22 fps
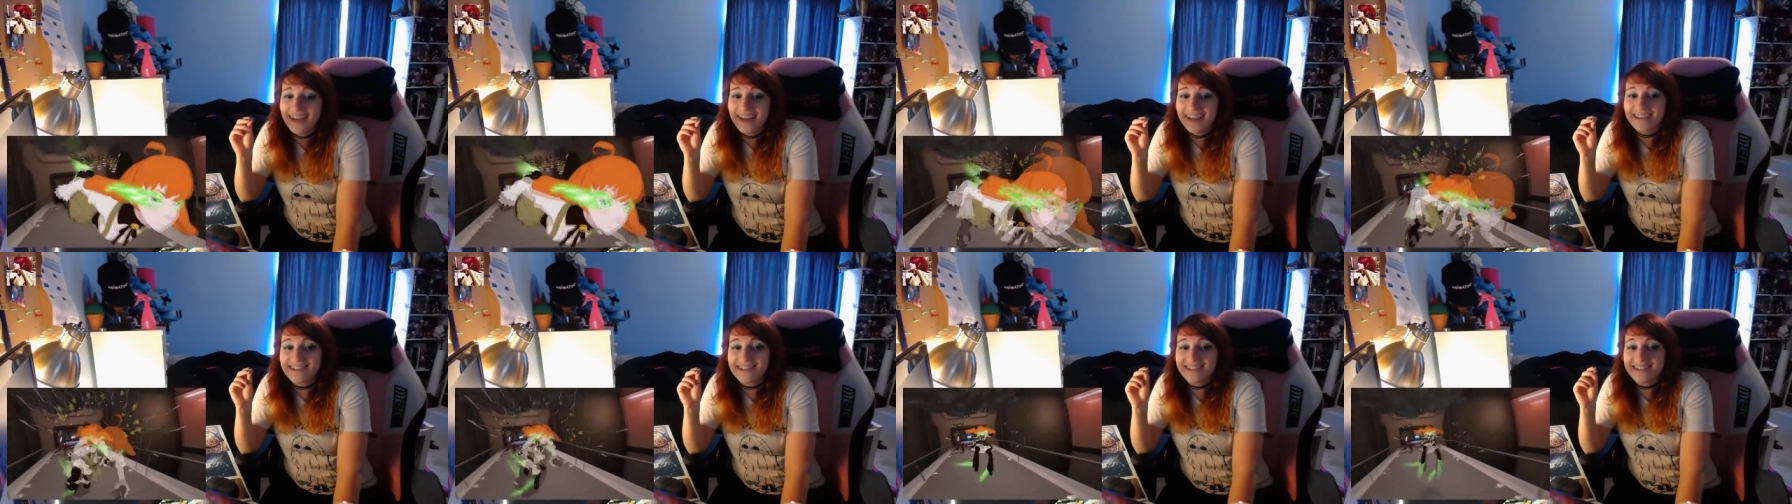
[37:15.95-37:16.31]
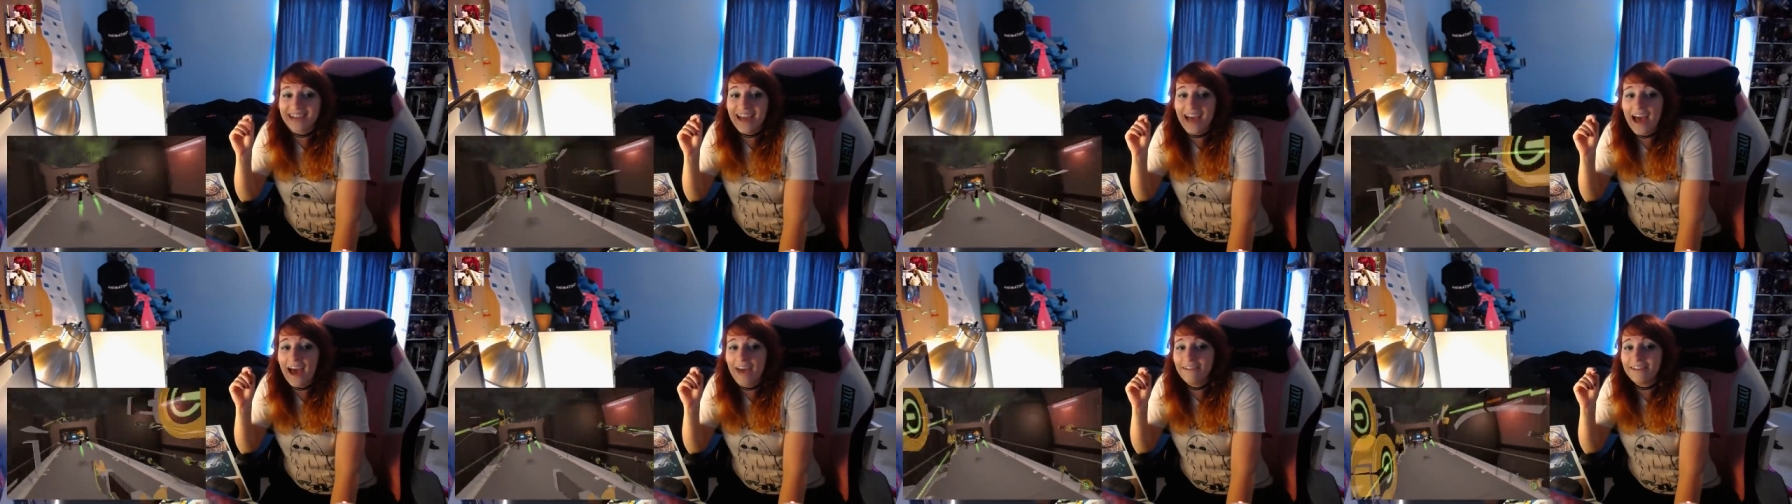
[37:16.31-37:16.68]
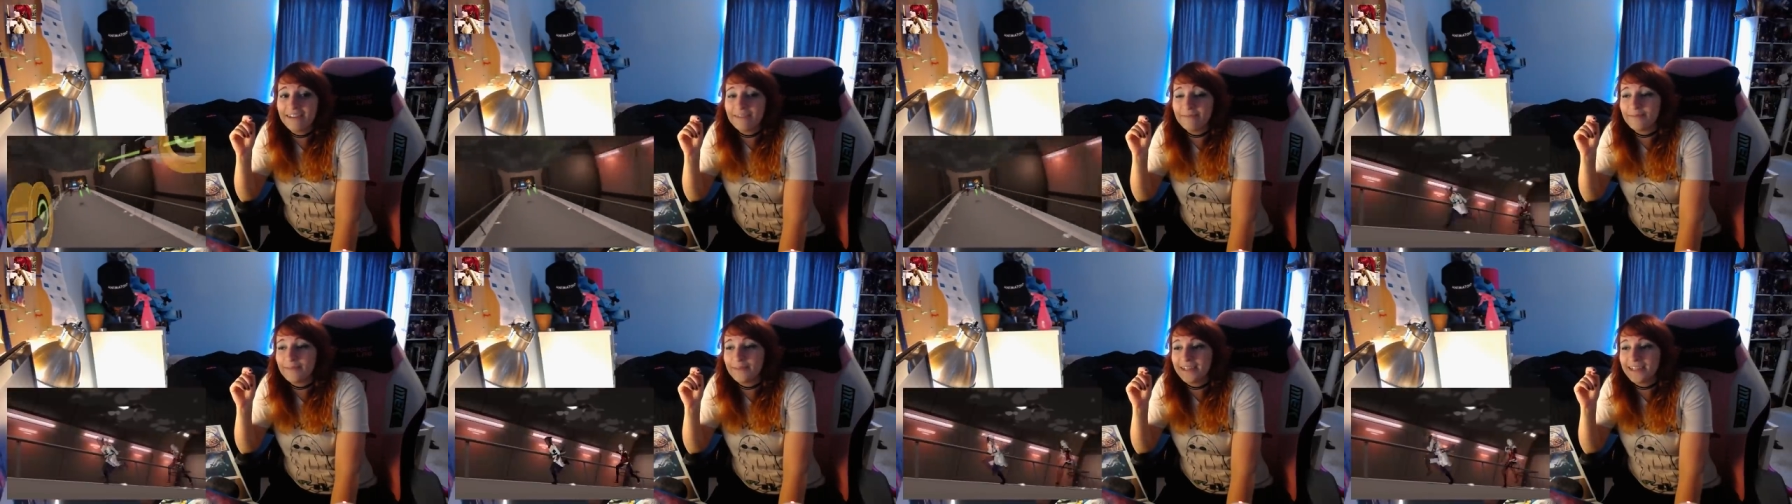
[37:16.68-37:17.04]
And just
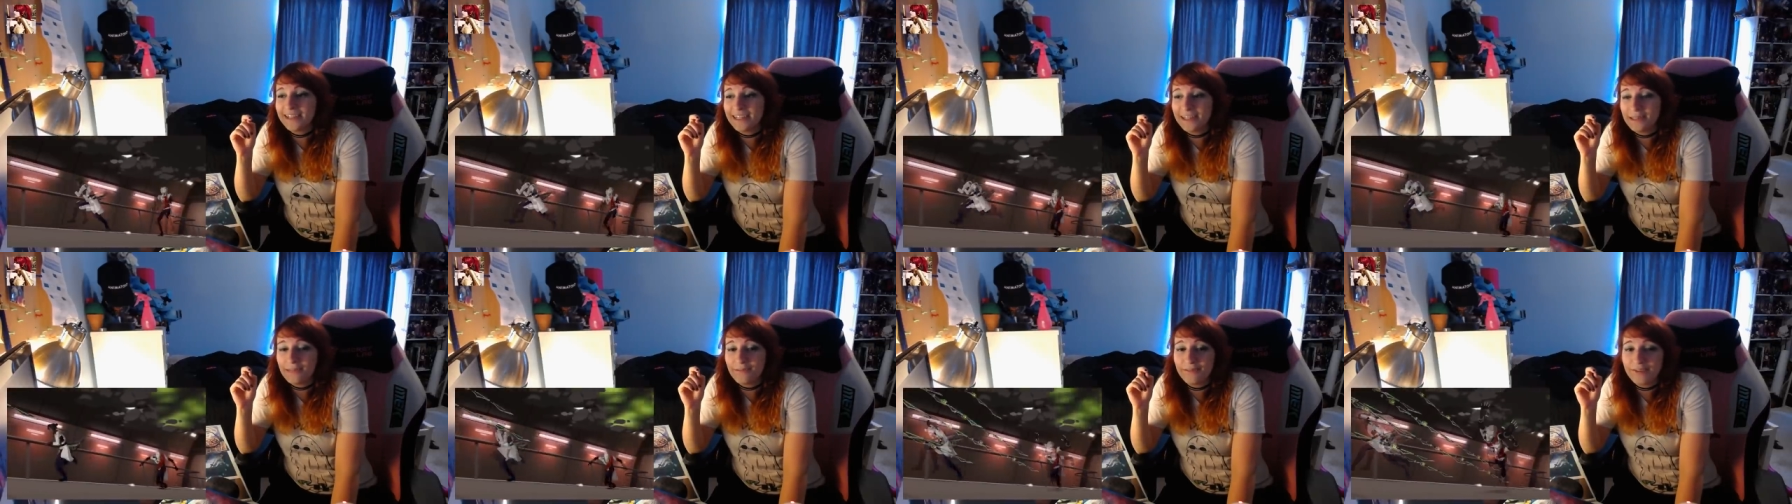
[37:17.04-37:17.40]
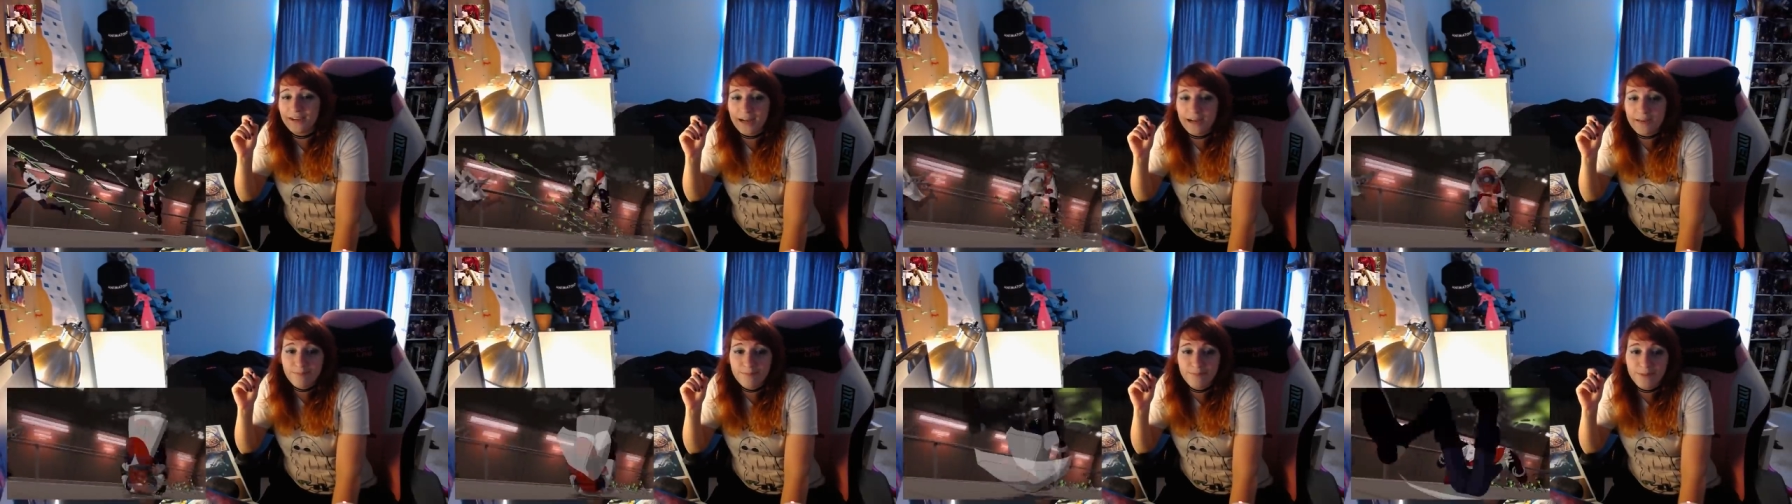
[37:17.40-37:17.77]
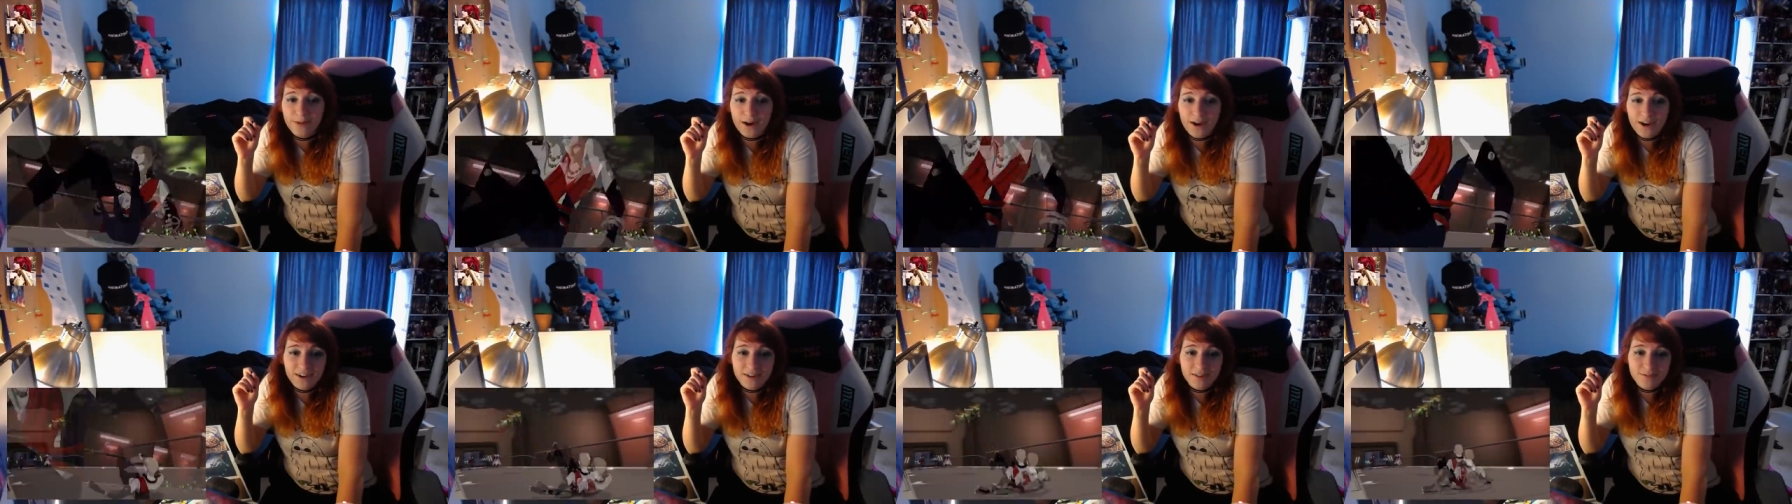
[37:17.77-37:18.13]
having Bill at the very
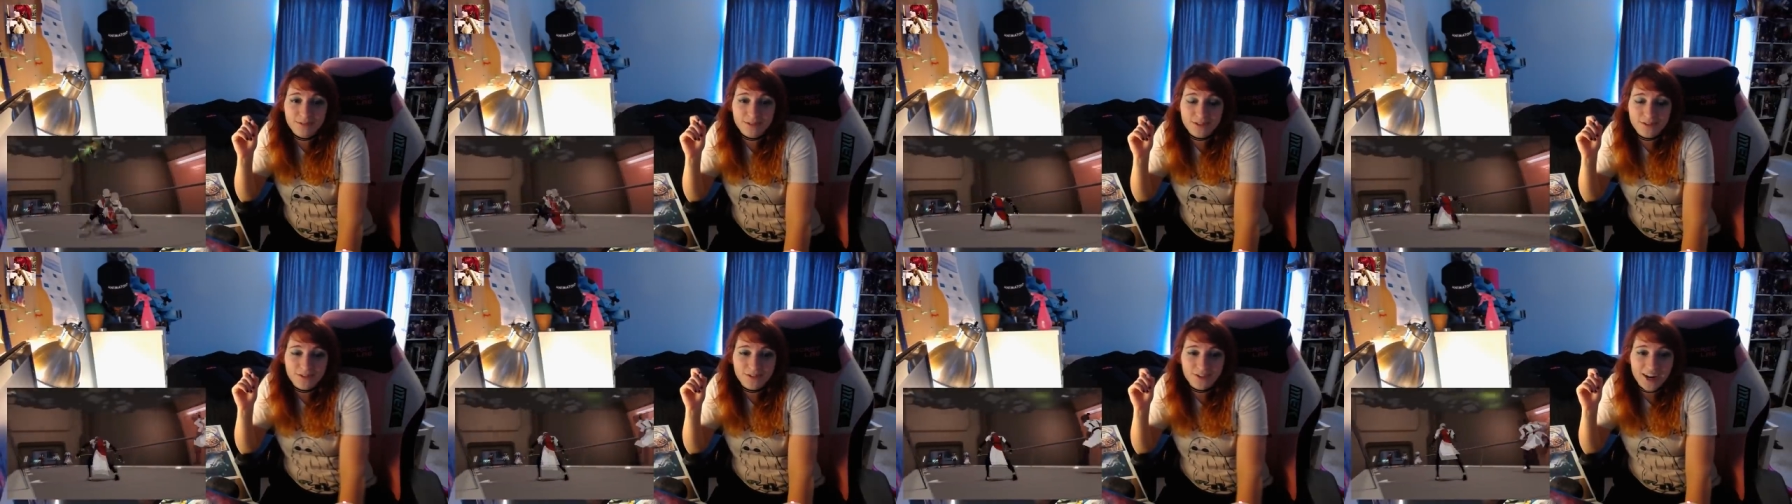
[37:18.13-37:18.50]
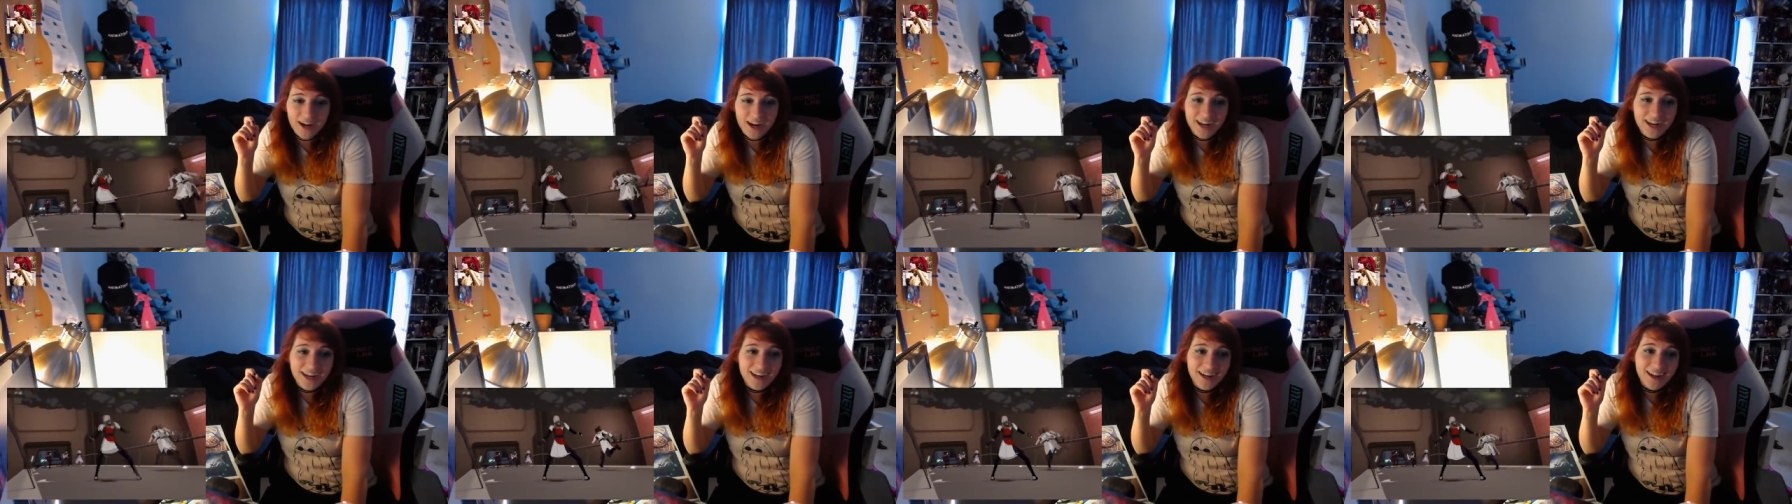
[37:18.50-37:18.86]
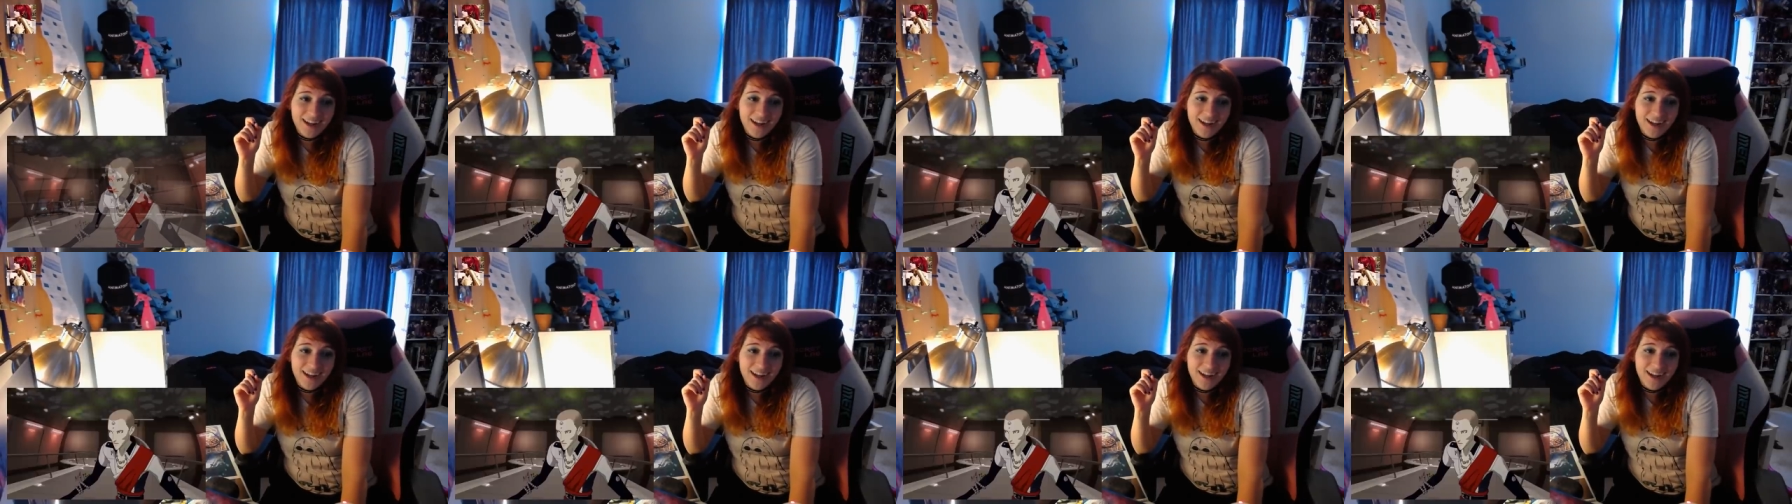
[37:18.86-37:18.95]
bottom was great.